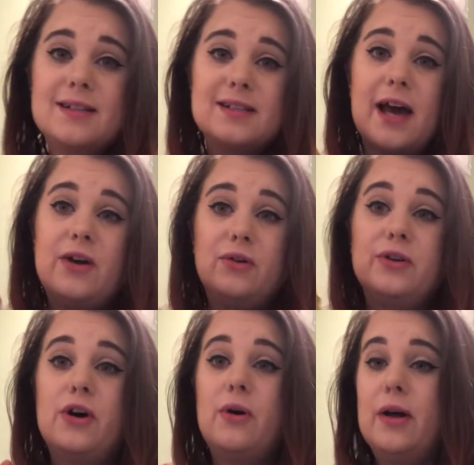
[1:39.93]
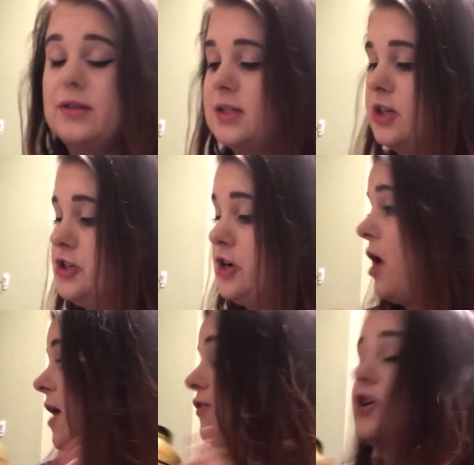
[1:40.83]
because I don't know how this is going to turn
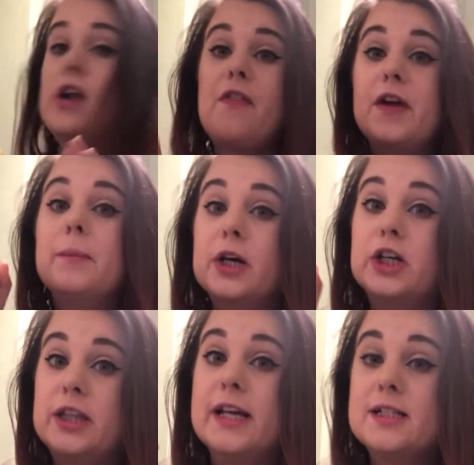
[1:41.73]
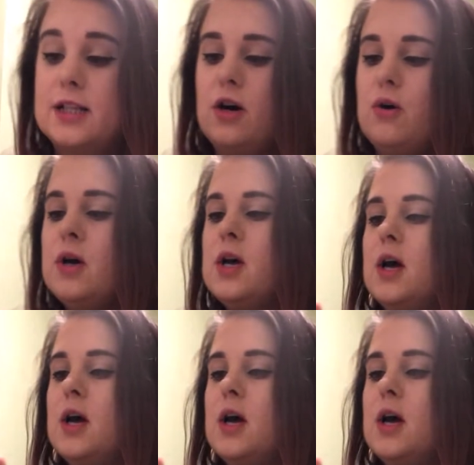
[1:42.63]
out. I've heard nothing but good things though.